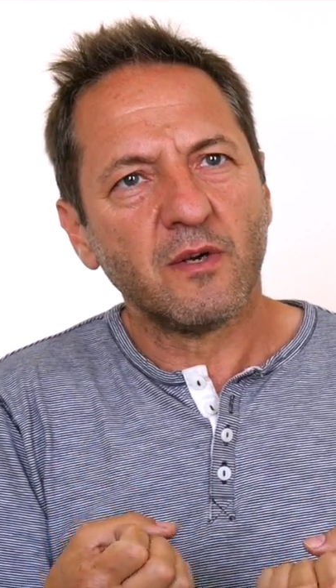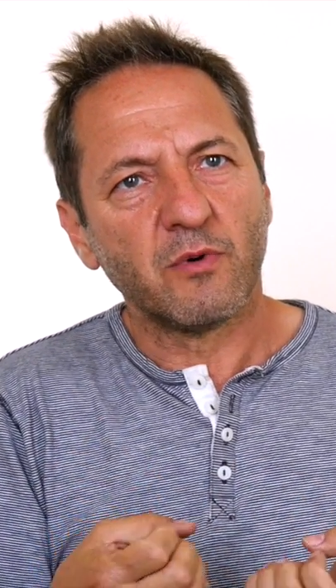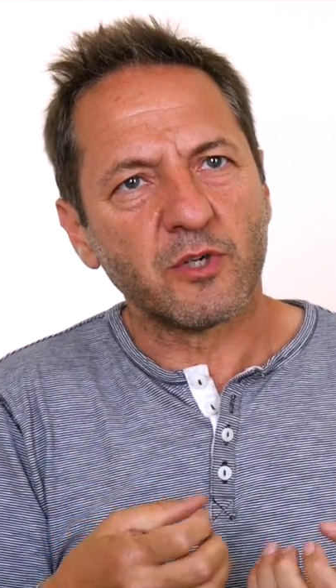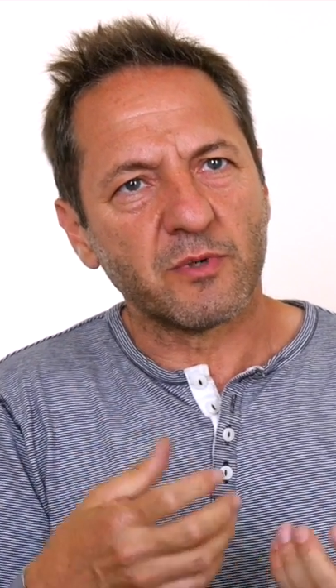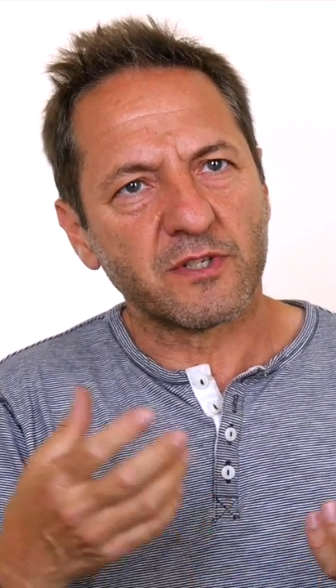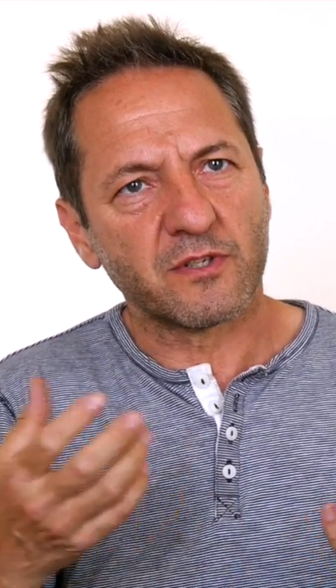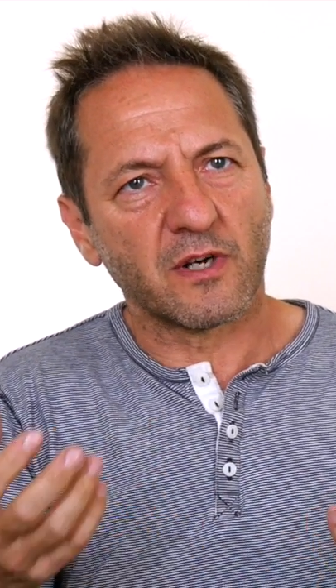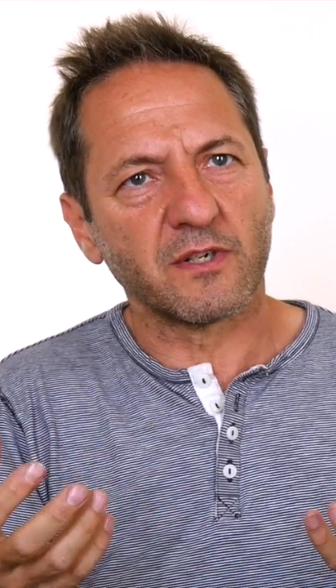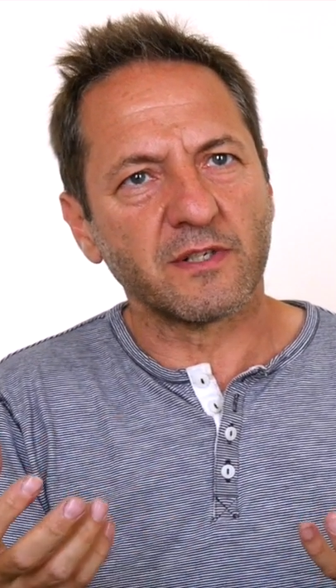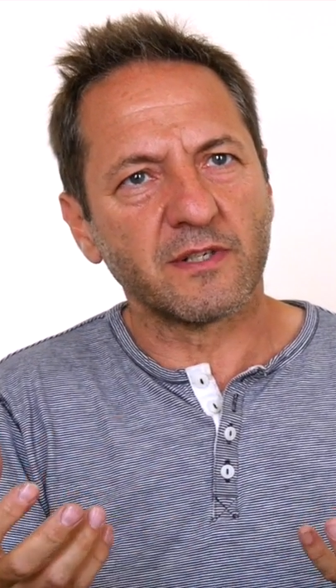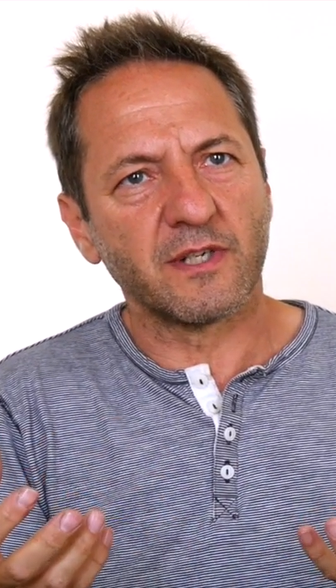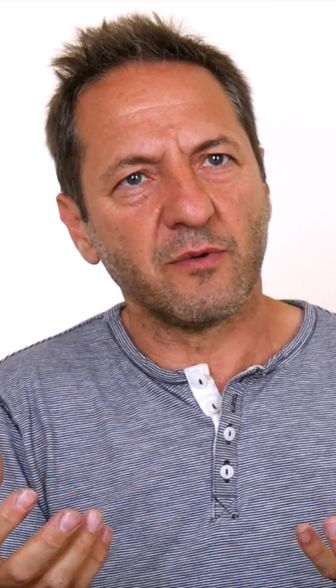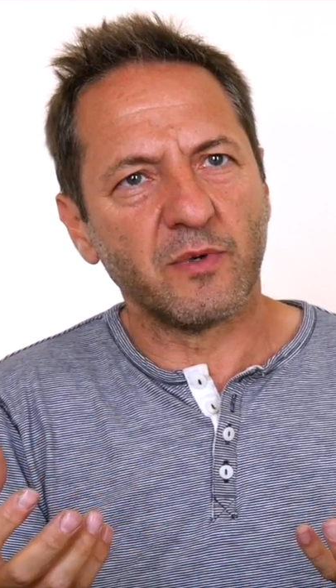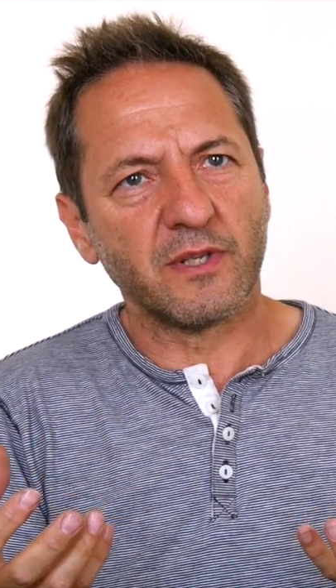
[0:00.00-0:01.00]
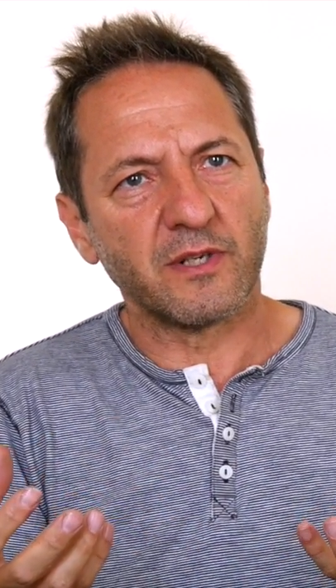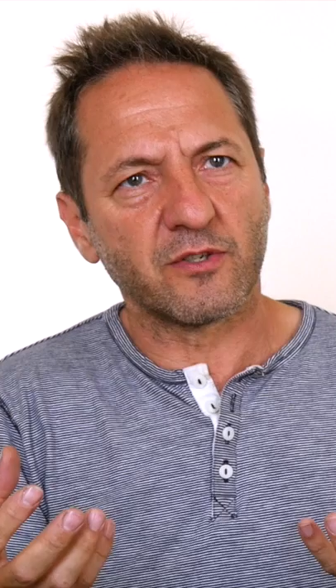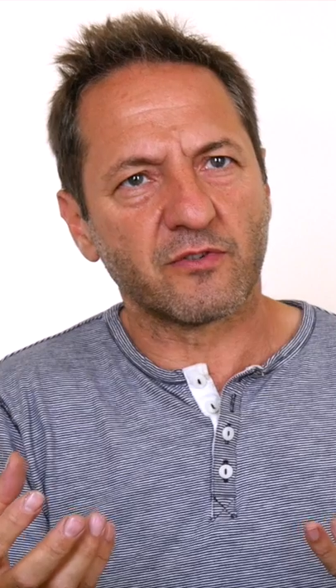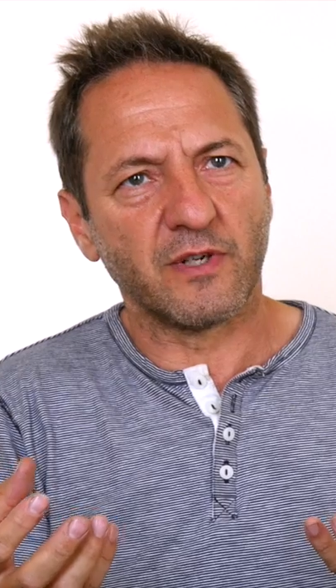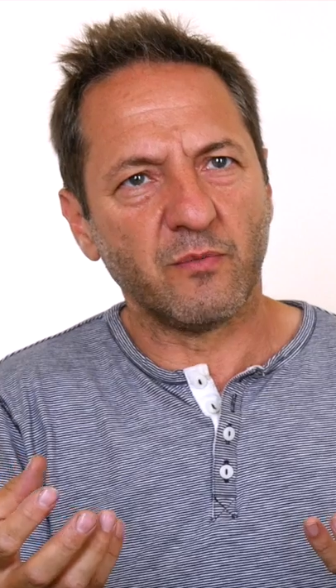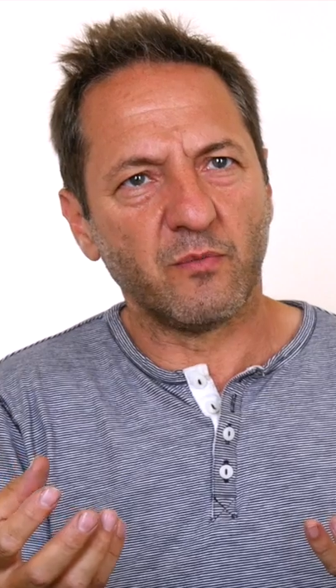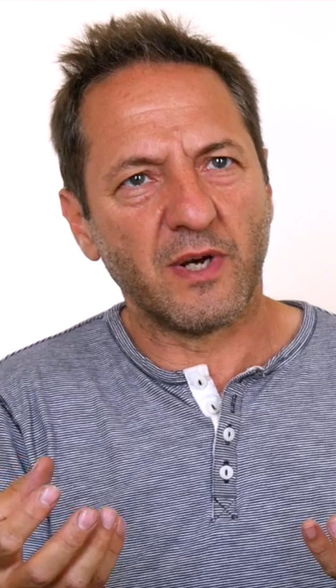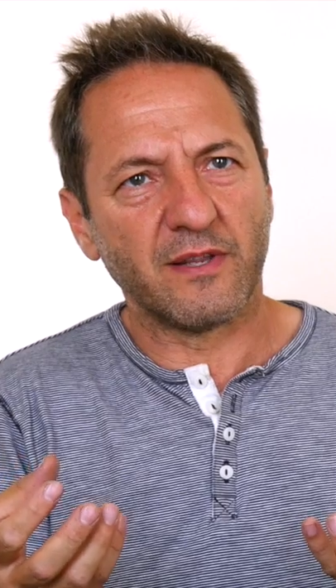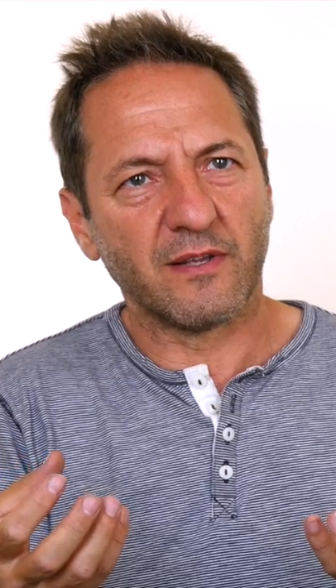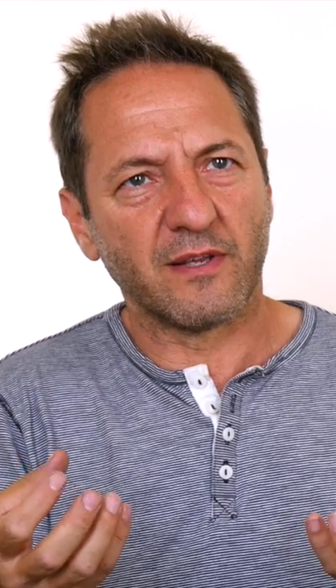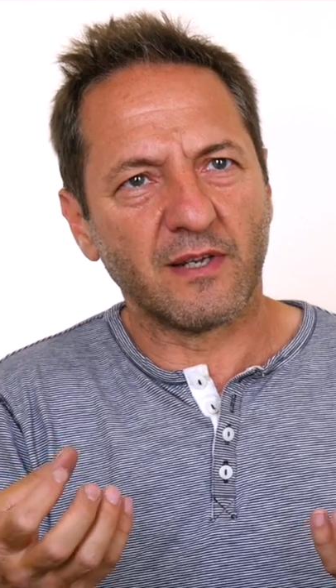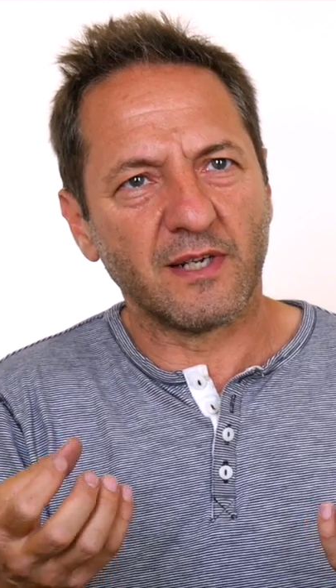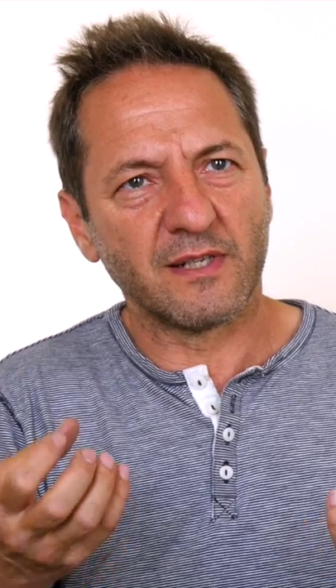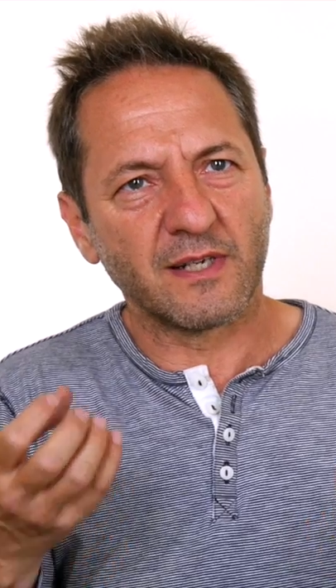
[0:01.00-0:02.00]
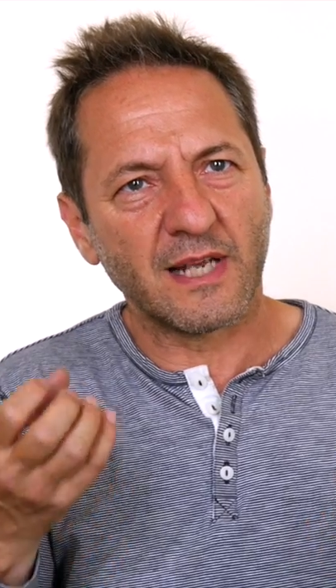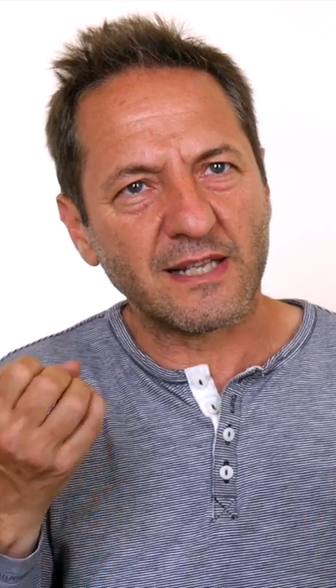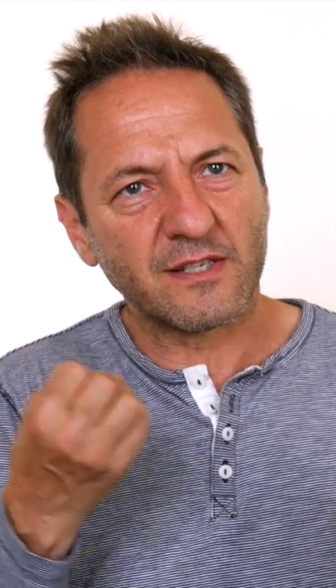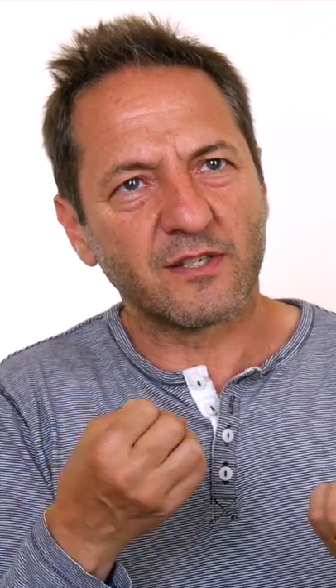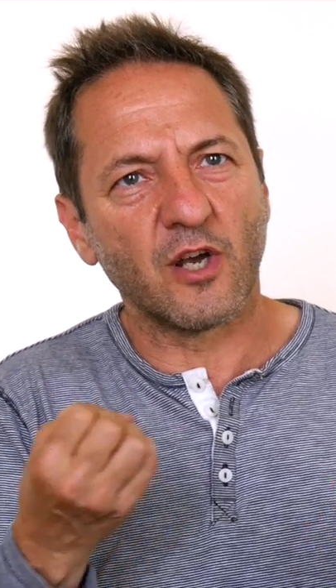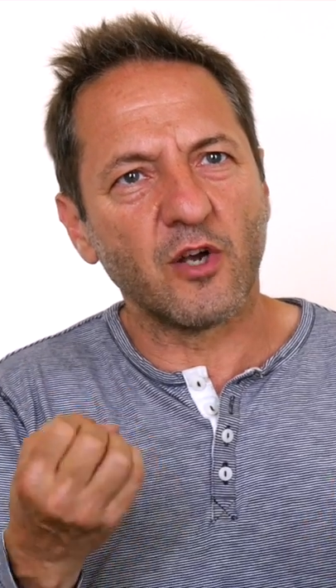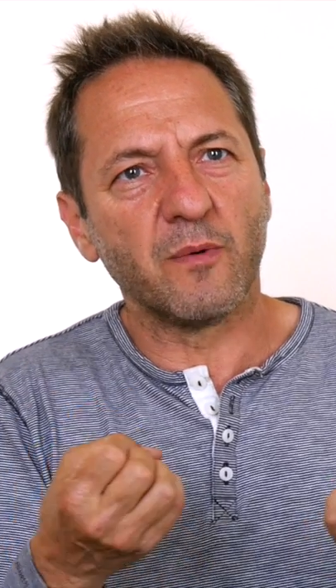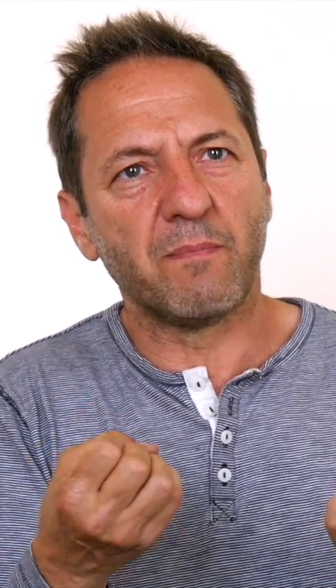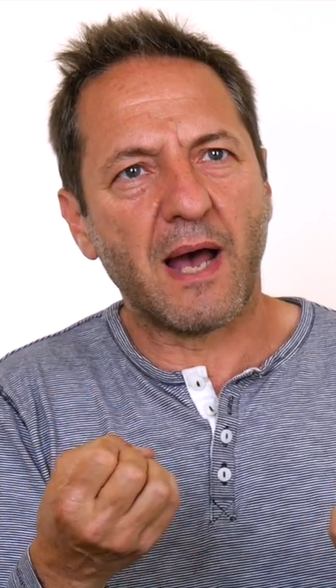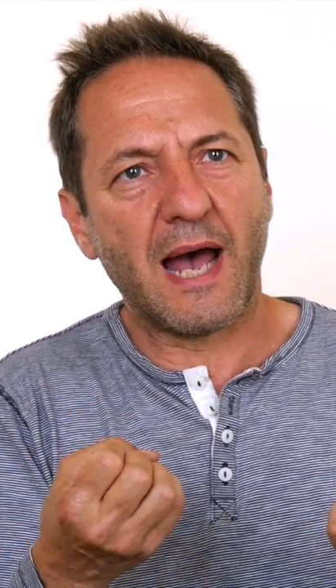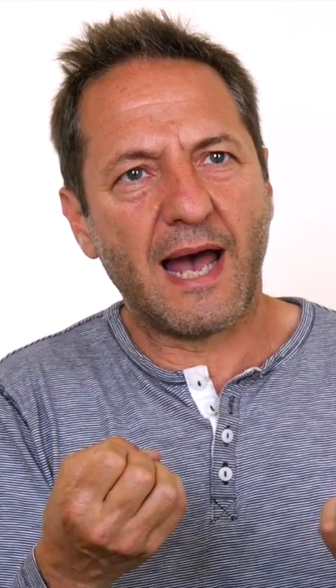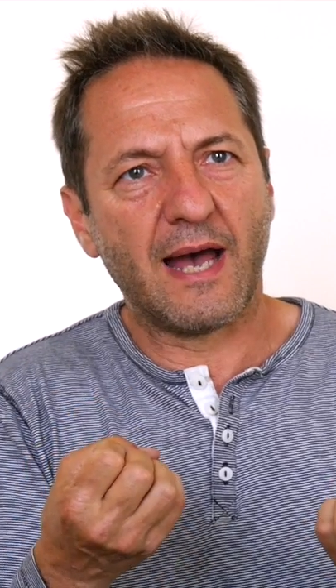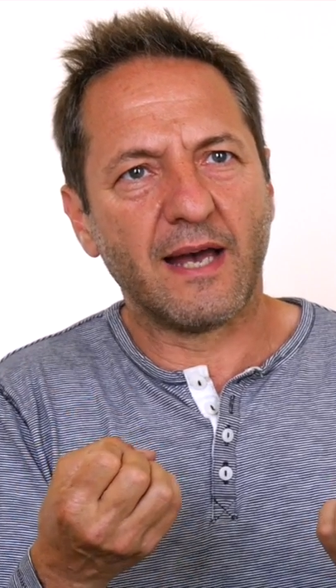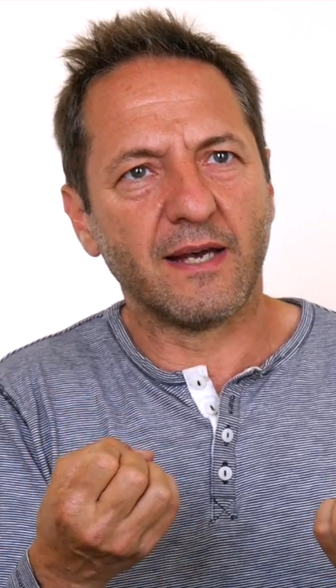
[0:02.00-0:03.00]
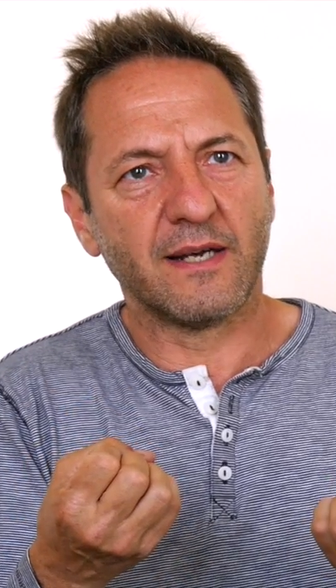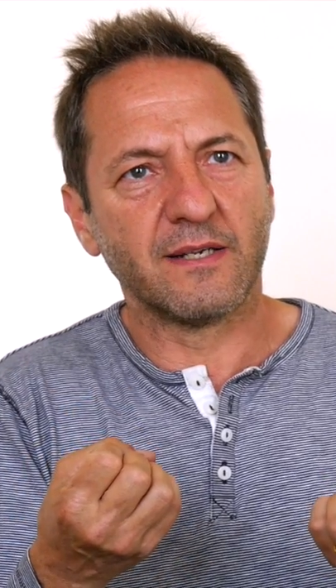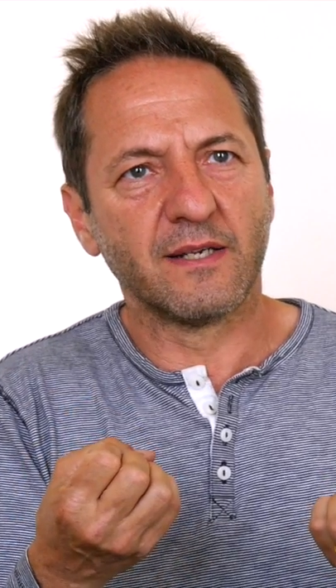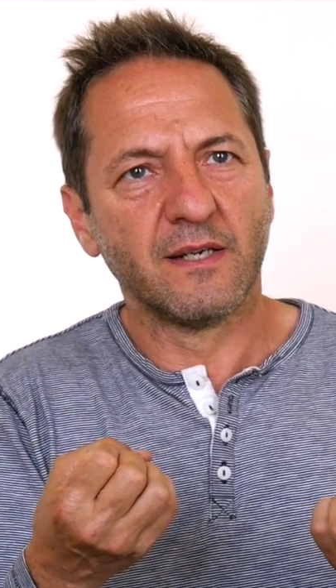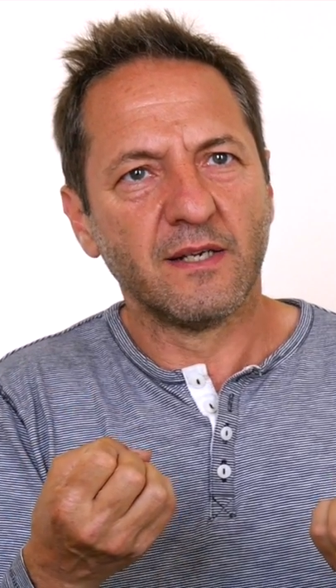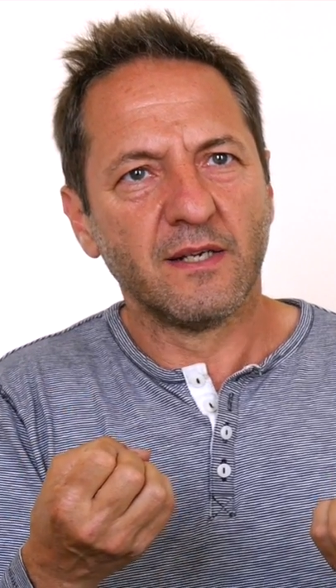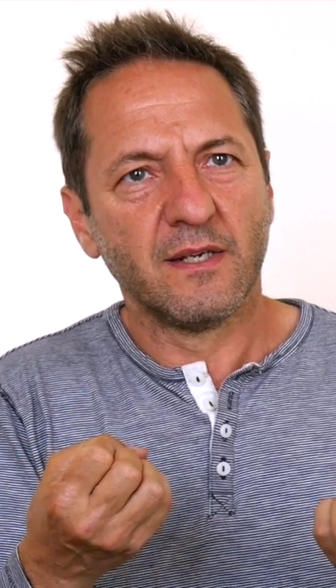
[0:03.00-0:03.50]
which we're starting to see with extreme weather, that it gets so bad